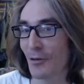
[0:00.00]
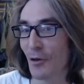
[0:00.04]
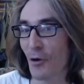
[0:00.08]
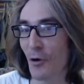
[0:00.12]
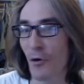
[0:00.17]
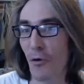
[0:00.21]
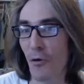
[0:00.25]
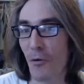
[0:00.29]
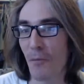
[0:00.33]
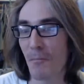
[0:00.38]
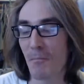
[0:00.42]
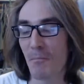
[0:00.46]

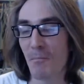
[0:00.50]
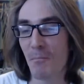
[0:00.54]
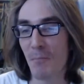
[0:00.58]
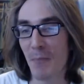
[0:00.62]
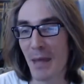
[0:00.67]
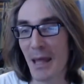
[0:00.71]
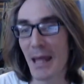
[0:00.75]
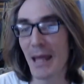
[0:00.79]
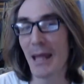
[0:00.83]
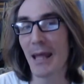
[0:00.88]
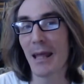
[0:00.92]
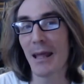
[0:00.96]
So
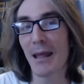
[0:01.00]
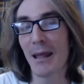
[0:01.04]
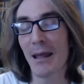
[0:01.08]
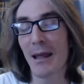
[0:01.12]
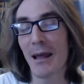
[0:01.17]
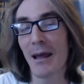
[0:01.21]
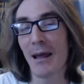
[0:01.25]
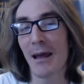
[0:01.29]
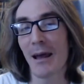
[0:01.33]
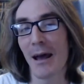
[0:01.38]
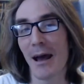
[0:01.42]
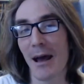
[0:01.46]

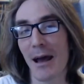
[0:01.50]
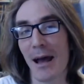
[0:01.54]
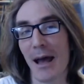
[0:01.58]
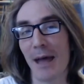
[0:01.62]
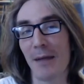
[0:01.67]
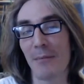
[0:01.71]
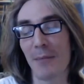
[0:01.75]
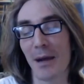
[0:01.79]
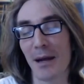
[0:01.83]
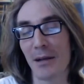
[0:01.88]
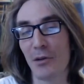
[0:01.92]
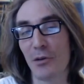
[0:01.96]
me
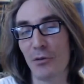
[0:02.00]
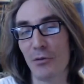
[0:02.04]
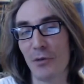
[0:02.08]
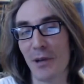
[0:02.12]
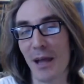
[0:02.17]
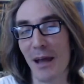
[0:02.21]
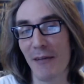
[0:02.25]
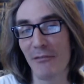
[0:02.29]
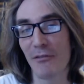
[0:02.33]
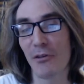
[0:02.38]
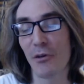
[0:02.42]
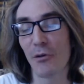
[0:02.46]
and my
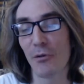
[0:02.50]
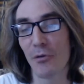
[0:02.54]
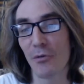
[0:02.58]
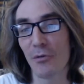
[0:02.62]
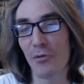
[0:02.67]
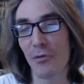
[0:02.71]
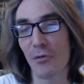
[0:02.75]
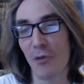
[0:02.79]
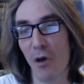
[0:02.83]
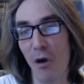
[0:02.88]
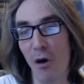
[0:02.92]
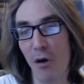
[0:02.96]
two
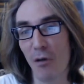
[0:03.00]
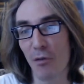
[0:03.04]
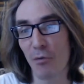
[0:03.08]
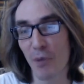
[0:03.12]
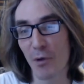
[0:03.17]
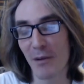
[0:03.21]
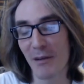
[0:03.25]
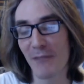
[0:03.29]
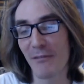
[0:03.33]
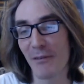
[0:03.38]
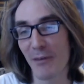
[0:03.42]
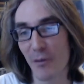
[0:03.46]
nephews, all
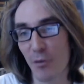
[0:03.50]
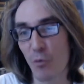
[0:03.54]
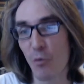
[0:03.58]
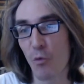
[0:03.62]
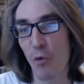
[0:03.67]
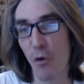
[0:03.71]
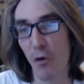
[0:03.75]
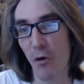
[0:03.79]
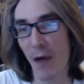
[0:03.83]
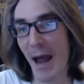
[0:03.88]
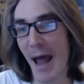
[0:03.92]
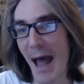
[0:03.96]
three of
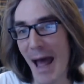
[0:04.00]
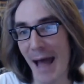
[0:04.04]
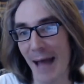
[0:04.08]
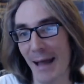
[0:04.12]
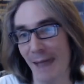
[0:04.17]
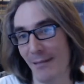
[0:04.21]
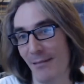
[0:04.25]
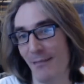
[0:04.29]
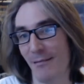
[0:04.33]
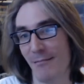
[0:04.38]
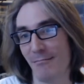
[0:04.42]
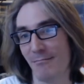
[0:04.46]
us wore
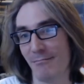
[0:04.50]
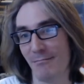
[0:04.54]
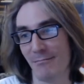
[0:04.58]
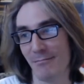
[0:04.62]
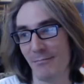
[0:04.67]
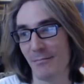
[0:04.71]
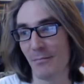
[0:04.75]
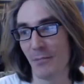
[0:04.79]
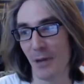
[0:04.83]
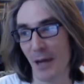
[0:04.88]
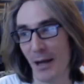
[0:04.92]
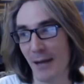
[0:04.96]
hats,
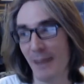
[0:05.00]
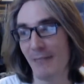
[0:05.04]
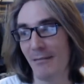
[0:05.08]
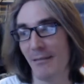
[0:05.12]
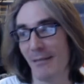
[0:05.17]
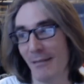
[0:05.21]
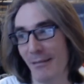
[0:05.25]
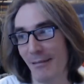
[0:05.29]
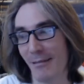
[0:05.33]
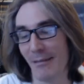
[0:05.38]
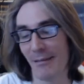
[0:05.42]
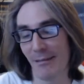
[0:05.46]

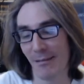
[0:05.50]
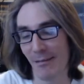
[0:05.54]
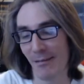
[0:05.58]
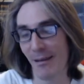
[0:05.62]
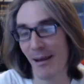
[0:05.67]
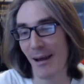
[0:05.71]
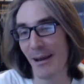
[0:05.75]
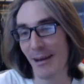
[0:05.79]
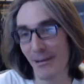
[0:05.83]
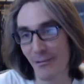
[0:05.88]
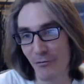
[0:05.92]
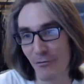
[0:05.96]
right? It's a
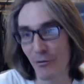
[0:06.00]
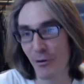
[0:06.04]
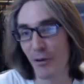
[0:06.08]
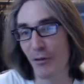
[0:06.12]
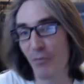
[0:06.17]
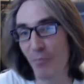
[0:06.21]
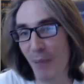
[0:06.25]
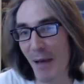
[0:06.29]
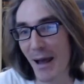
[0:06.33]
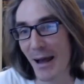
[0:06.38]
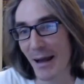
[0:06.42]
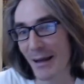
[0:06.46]
sign of
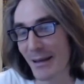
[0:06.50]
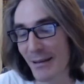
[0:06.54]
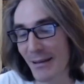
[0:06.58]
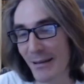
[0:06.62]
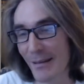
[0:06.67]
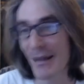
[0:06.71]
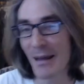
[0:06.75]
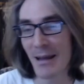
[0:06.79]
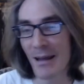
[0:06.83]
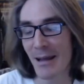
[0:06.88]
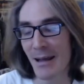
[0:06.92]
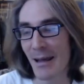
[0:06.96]
respect.
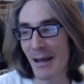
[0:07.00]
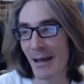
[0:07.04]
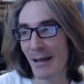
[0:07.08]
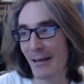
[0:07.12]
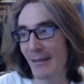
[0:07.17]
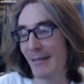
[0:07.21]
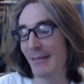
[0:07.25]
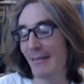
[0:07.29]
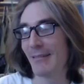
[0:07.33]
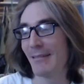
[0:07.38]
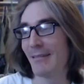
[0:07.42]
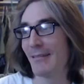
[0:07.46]

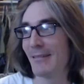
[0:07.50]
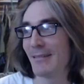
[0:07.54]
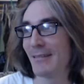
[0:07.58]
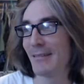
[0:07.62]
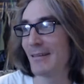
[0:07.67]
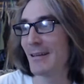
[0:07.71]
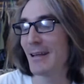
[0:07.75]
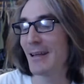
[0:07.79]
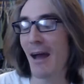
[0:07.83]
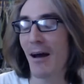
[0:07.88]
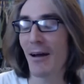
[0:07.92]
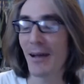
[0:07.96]

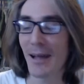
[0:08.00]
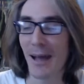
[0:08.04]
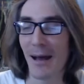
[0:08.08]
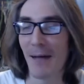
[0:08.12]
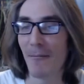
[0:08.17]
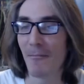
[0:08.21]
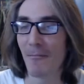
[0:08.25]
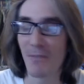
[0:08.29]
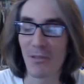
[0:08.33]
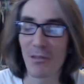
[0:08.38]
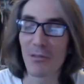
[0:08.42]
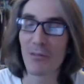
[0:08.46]

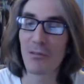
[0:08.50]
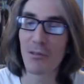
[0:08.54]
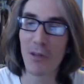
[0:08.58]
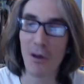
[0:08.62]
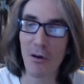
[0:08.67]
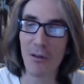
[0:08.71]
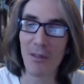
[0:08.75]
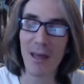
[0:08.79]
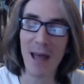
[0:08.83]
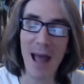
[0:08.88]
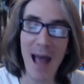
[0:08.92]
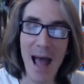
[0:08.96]
Yeah.
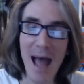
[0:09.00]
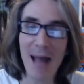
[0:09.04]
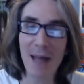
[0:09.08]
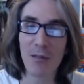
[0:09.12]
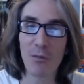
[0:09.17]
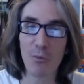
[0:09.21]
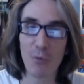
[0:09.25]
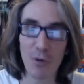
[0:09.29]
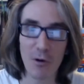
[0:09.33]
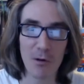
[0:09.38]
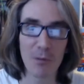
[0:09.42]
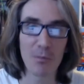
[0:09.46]
No, the
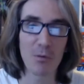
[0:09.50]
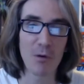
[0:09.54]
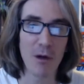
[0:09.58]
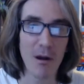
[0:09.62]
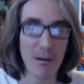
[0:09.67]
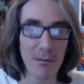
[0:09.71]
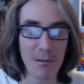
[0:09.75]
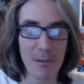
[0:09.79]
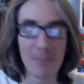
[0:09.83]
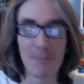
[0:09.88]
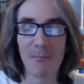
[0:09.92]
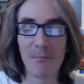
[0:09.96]
hats were a
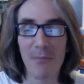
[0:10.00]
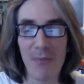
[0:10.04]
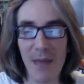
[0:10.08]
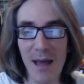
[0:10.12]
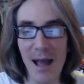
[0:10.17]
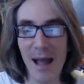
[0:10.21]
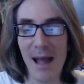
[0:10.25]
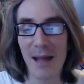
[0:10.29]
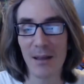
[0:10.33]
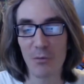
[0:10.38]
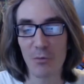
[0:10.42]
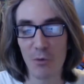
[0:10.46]
problem.
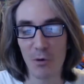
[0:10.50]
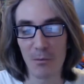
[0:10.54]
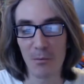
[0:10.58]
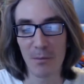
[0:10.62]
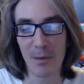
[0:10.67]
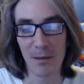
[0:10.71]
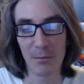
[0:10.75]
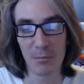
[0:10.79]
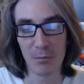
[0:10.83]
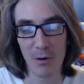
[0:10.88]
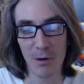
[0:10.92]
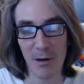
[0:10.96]
The hats
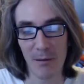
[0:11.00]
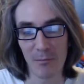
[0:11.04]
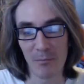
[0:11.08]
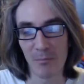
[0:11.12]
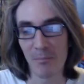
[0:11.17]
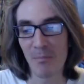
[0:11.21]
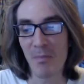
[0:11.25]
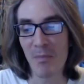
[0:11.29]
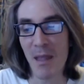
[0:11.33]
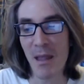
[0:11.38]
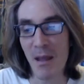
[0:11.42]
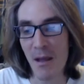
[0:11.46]
were a big
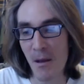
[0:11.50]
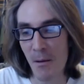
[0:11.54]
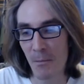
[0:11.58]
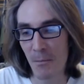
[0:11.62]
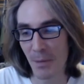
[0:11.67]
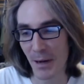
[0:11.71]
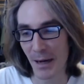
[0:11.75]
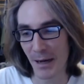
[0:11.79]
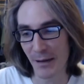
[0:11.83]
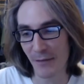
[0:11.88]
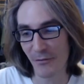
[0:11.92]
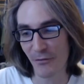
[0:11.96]
problem.
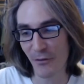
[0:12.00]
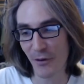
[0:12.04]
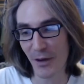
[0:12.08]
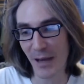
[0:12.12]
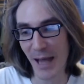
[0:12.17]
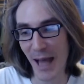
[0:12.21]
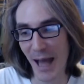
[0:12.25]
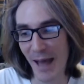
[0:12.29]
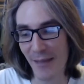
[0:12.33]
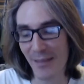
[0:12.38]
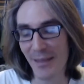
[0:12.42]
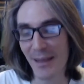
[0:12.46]
But
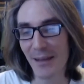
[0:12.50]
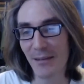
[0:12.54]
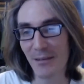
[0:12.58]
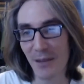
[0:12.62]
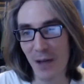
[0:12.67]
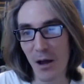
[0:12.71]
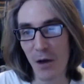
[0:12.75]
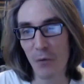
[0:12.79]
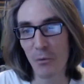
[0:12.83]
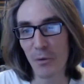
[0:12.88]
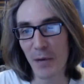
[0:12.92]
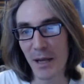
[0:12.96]
for
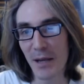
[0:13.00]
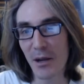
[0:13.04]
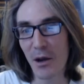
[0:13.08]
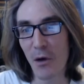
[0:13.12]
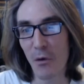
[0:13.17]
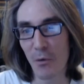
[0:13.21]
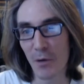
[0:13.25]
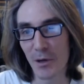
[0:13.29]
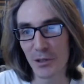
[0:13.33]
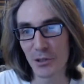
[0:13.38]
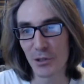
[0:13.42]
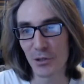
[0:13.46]
Kathy, no, we
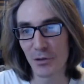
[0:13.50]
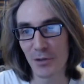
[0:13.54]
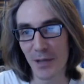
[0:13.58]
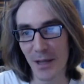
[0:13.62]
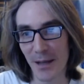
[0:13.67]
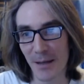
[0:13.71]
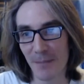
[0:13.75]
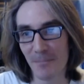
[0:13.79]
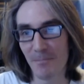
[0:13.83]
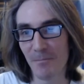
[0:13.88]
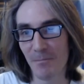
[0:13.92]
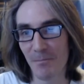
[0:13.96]
know what you
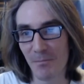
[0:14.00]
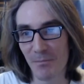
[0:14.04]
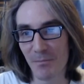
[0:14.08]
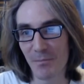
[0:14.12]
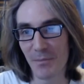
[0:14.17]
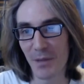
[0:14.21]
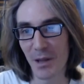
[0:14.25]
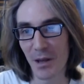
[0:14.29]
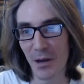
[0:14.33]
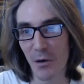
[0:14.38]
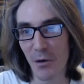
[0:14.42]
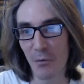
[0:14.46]
did.
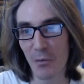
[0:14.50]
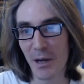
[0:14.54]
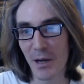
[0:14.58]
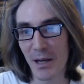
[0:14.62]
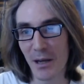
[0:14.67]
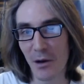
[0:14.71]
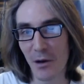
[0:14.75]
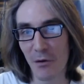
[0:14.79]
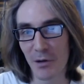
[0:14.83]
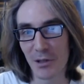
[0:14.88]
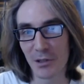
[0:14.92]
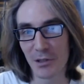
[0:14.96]

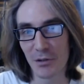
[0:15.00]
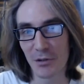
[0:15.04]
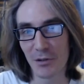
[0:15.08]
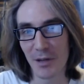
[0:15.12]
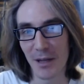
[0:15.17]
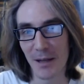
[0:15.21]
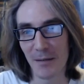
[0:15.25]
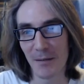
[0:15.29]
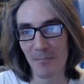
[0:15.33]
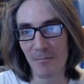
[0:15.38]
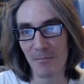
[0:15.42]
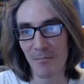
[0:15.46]
We know what
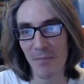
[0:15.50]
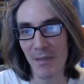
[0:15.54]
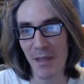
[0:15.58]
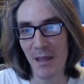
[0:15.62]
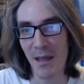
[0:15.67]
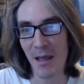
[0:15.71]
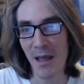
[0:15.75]
you did.